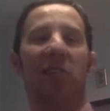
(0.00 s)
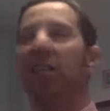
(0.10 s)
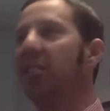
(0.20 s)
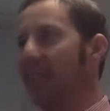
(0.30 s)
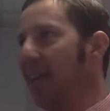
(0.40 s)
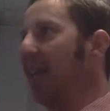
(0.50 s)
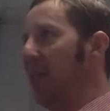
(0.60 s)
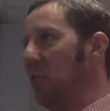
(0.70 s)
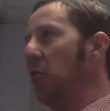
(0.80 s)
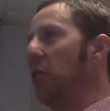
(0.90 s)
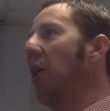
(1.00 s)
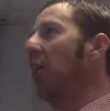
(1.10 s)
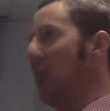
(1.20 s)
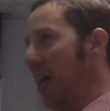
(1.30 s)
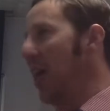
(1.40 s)
So we're
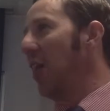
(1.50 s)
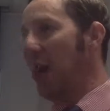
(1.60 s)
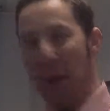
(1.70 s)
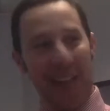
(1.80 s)
talking right now a lot about